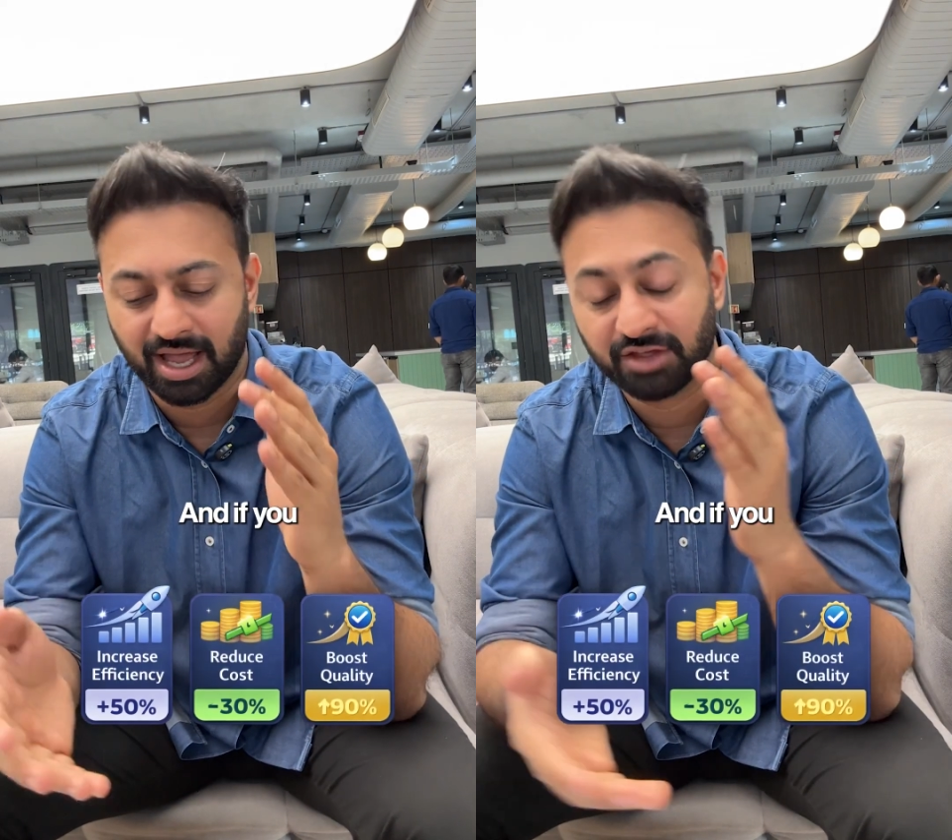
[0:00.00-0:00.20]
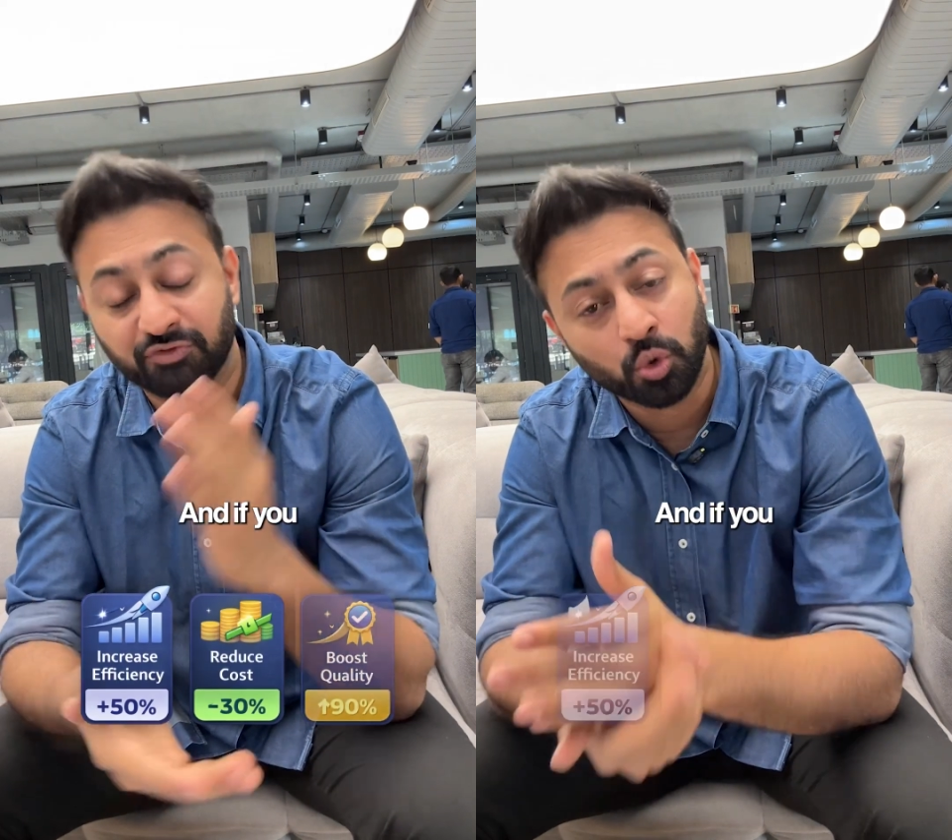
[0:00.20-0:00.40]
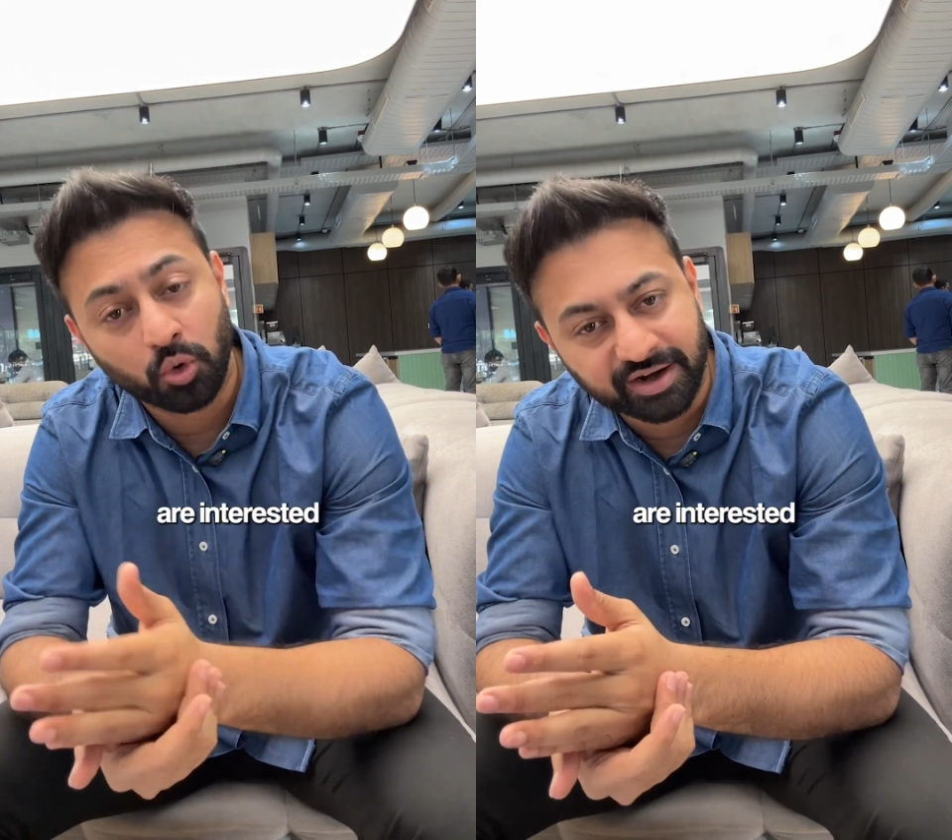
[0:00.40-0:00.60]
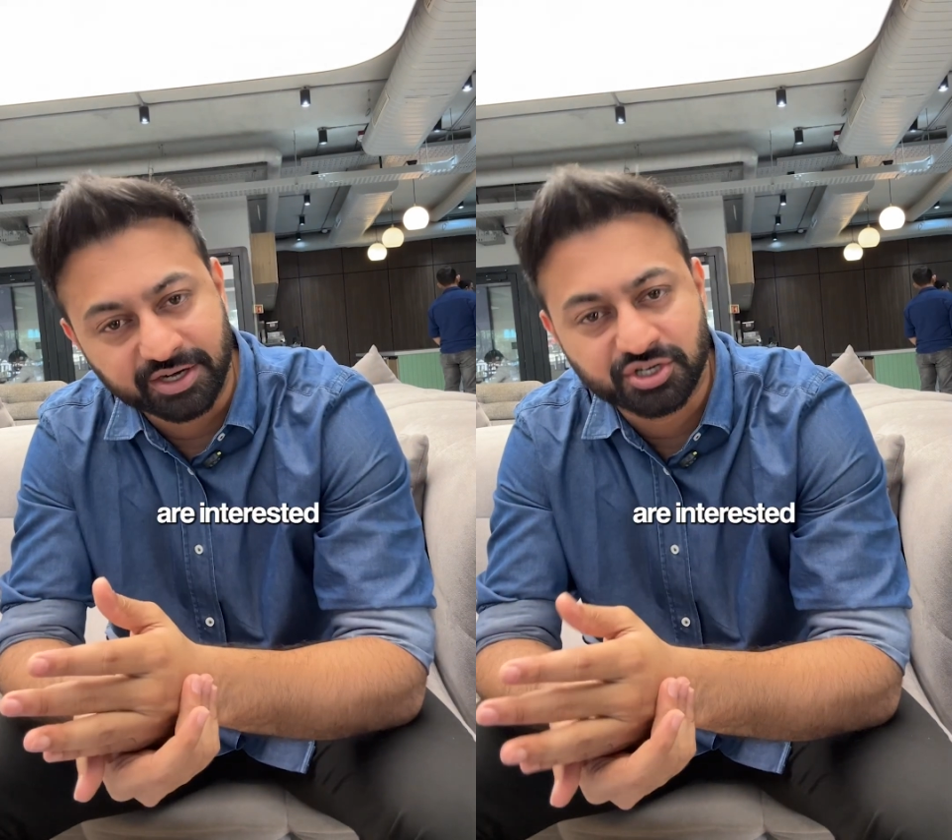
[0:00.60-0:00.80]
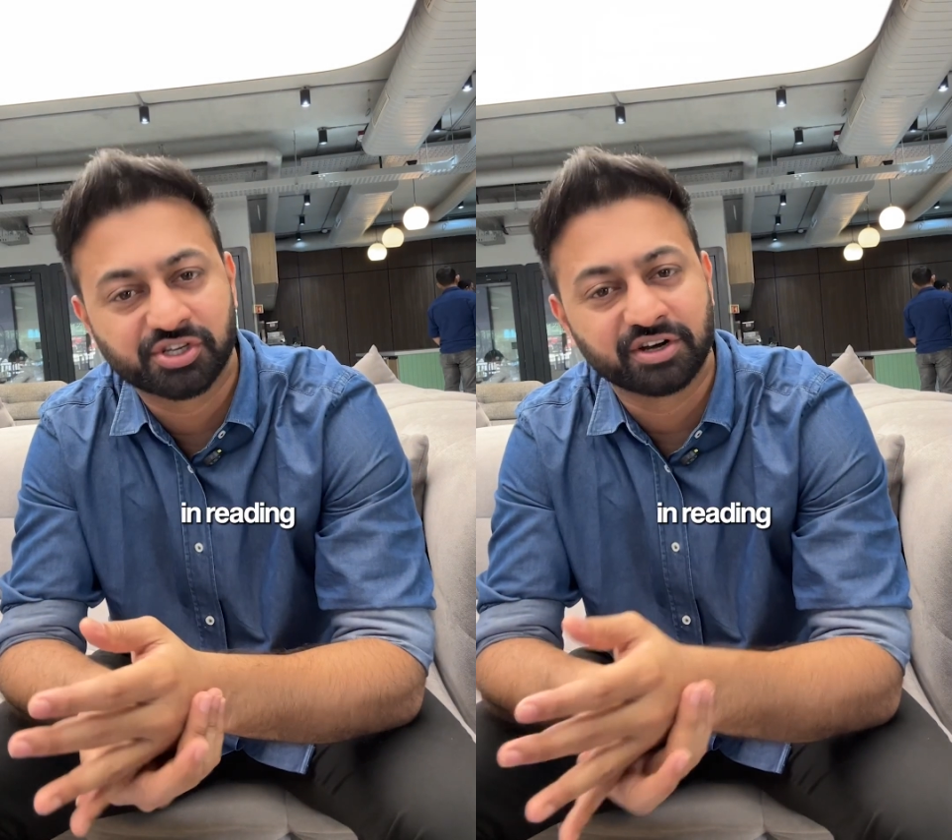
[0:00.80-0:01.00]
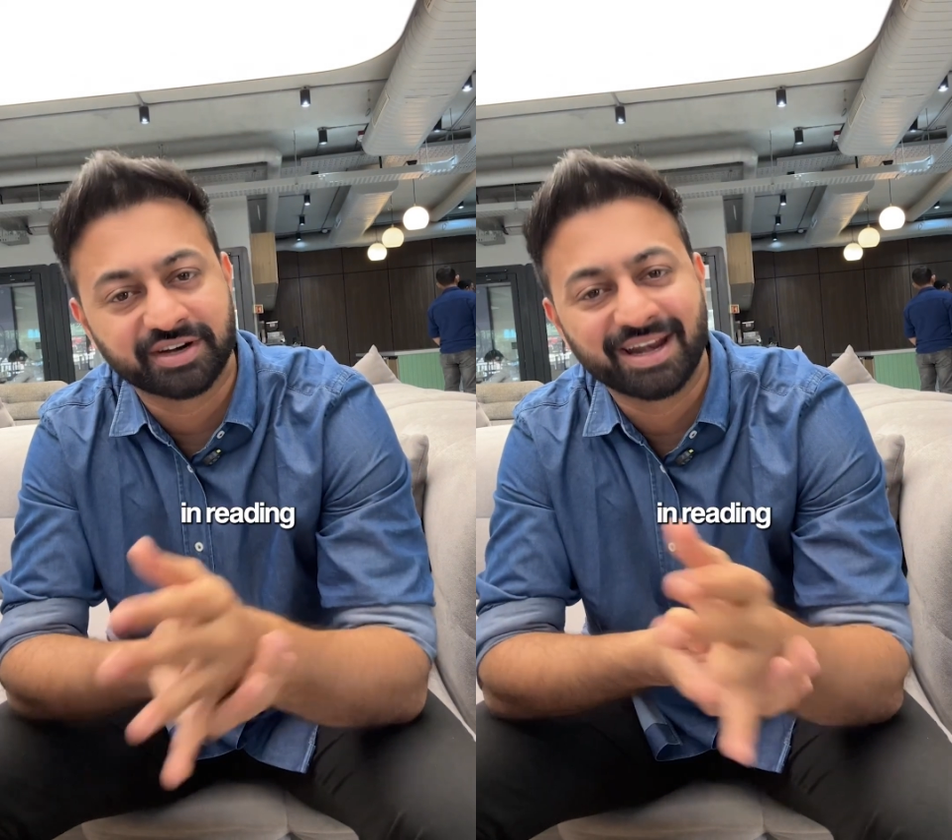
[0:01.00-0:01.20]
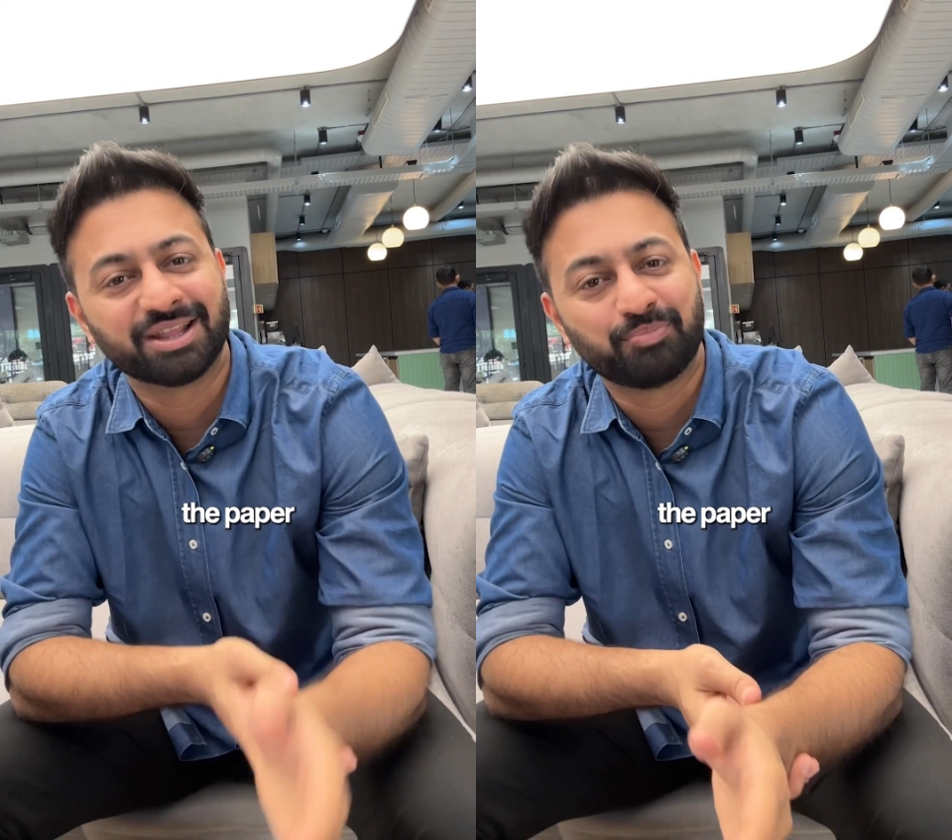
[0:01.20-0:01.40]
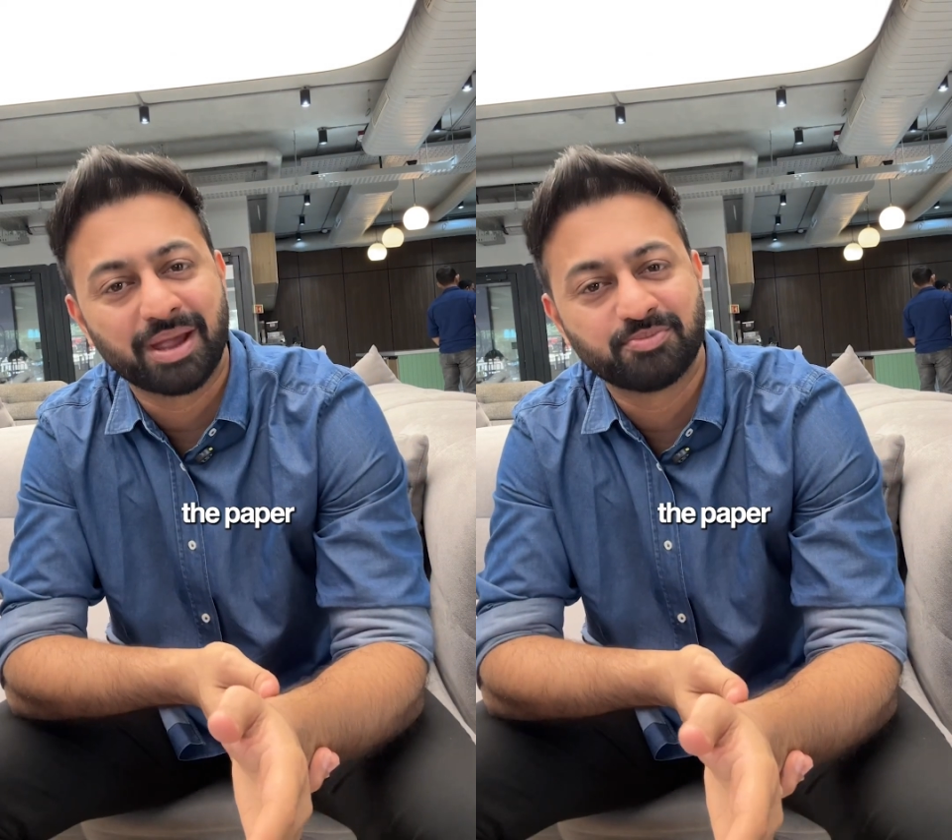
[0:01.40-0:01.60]
And if you are interested in
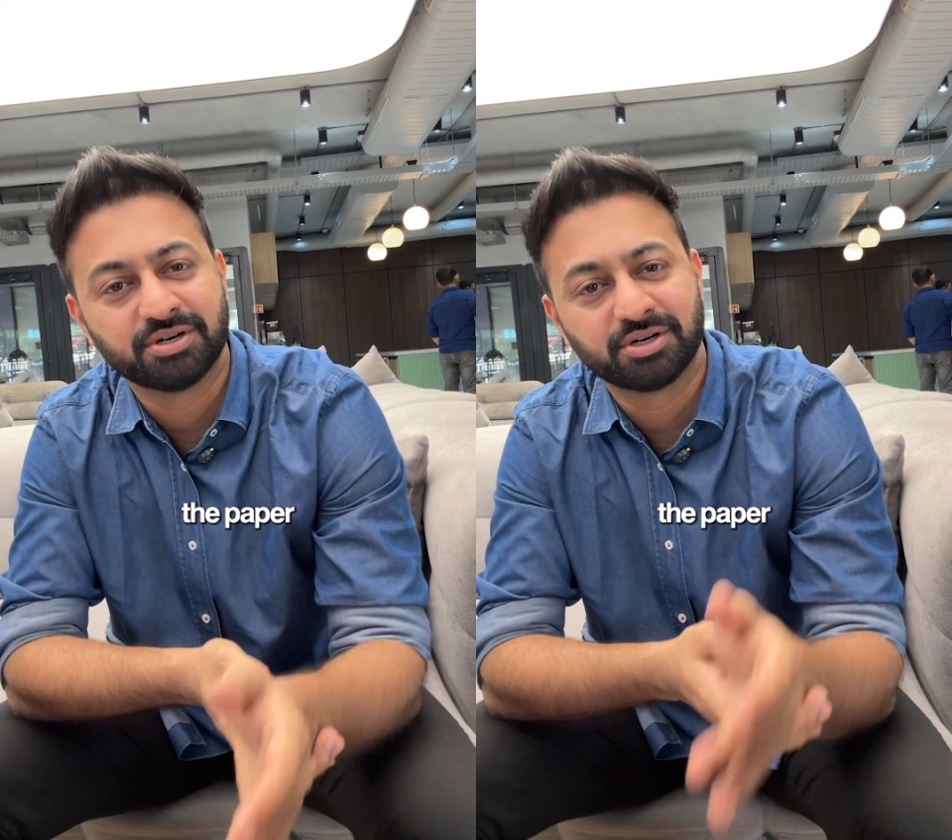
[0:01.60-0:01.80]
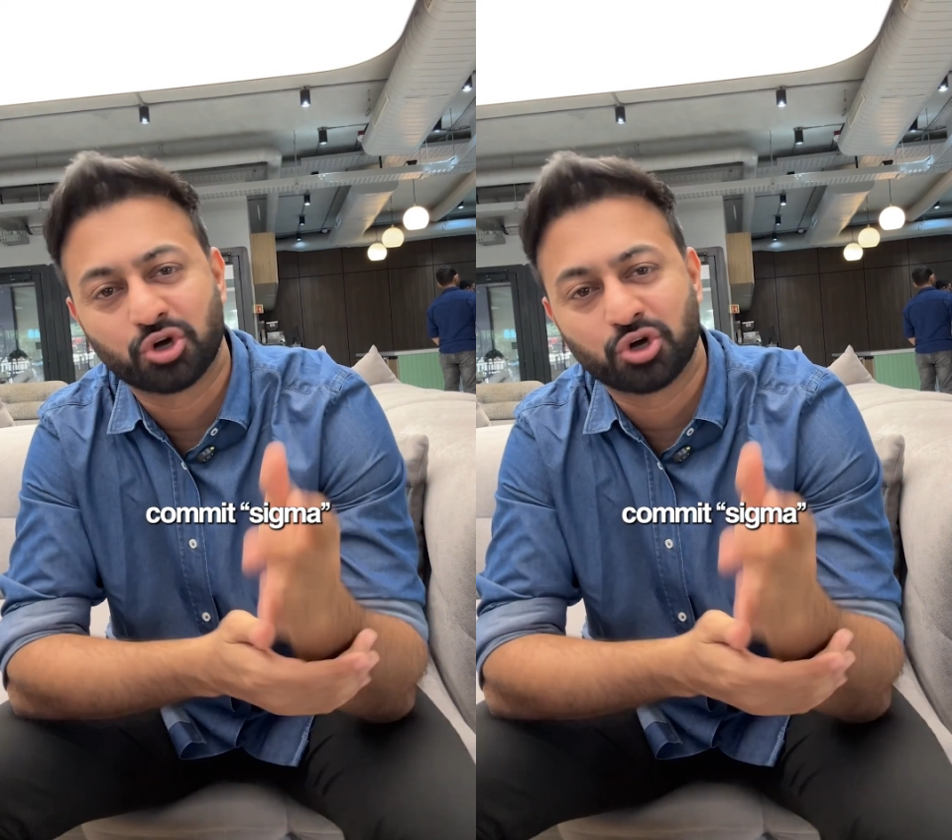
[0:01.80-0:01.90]
reading the paper,